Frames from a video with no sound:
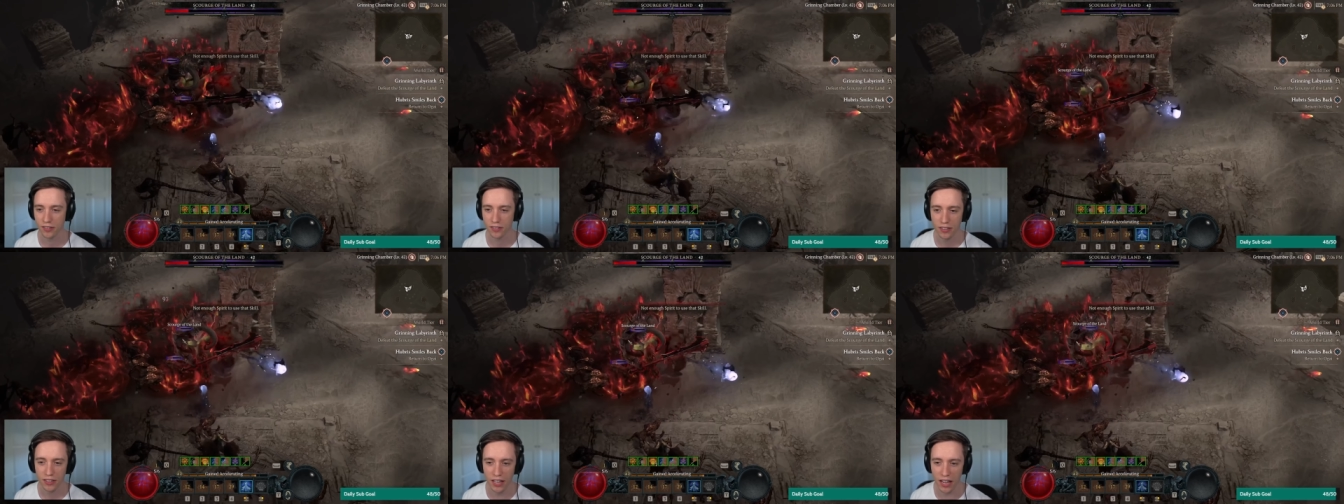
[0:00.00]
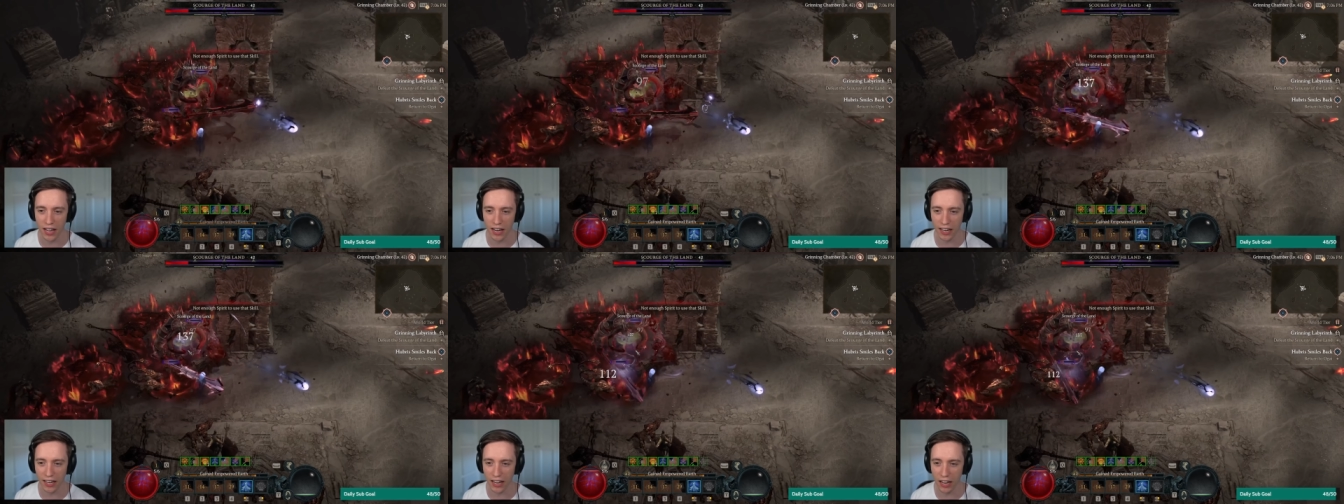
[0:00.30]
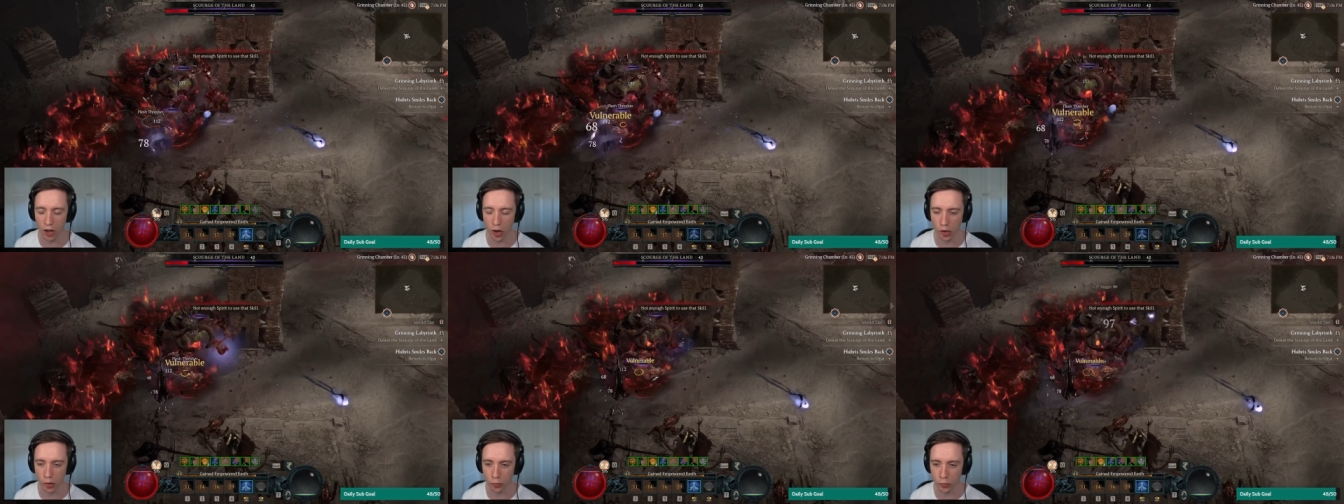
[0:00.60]
Yeah,
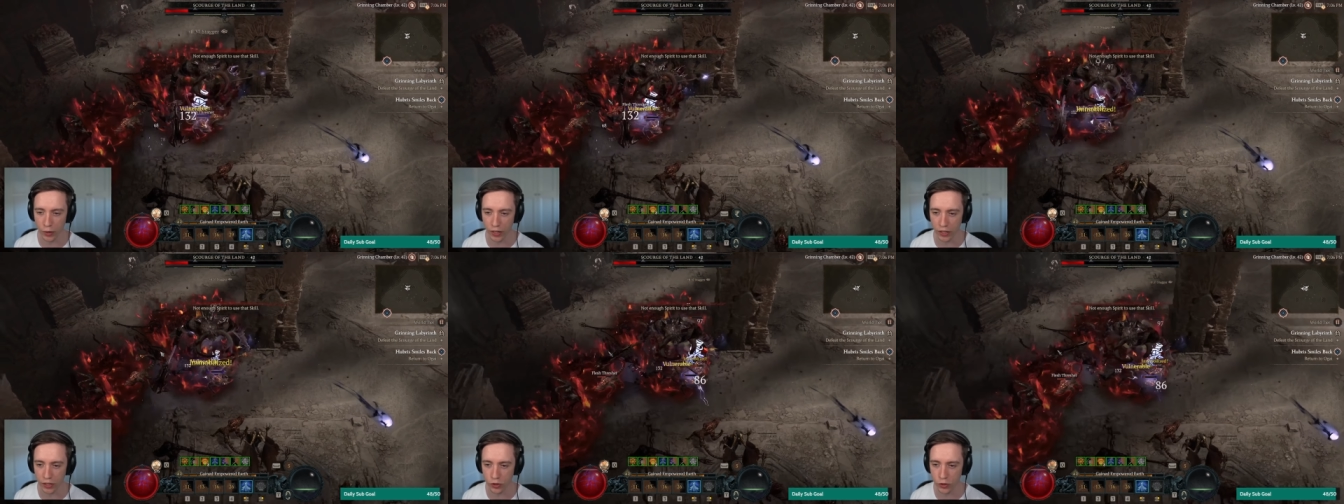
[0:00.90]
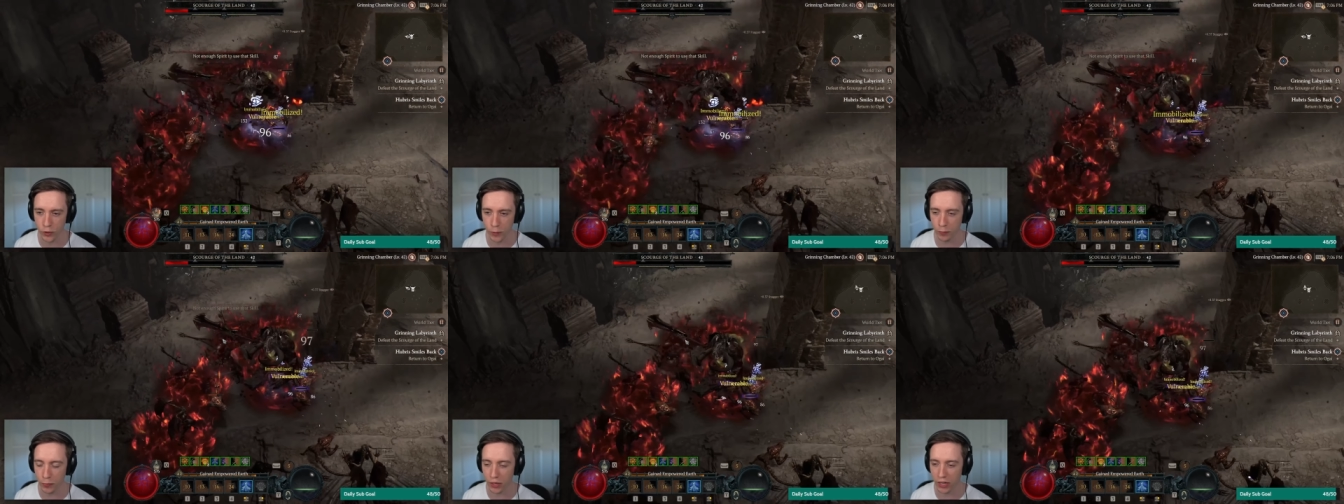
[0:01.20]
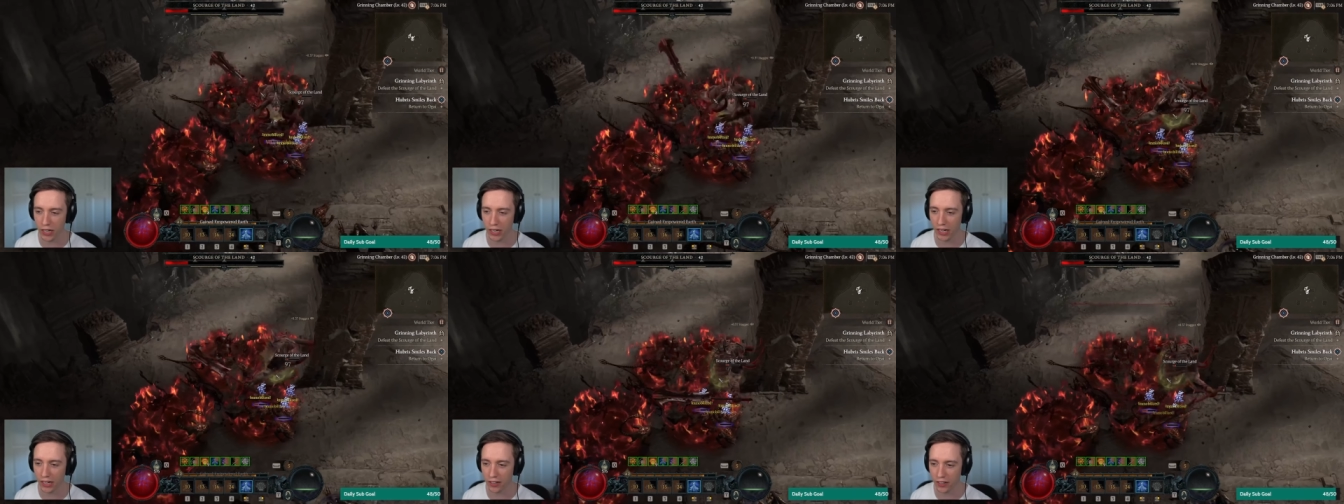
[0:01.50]
like Elden Ring, a super
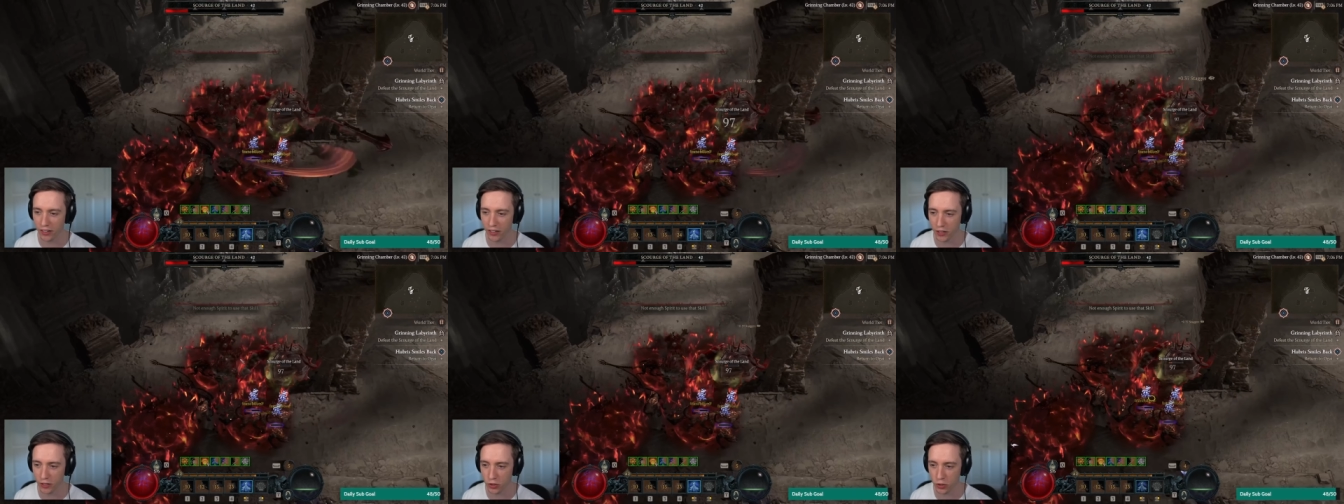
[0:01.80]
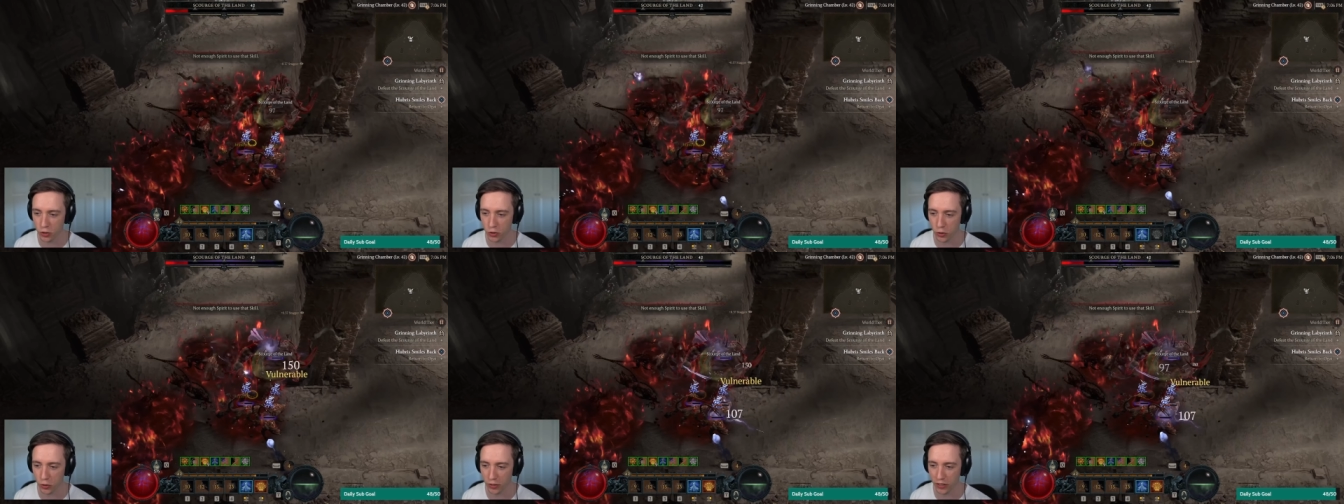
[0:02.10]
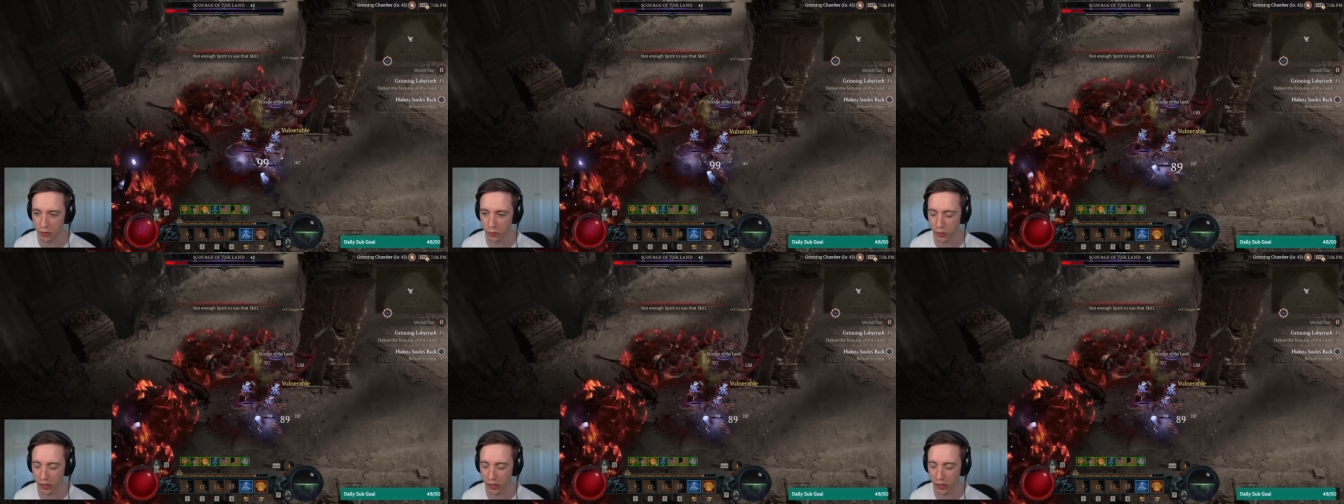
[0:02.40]
clear-cut story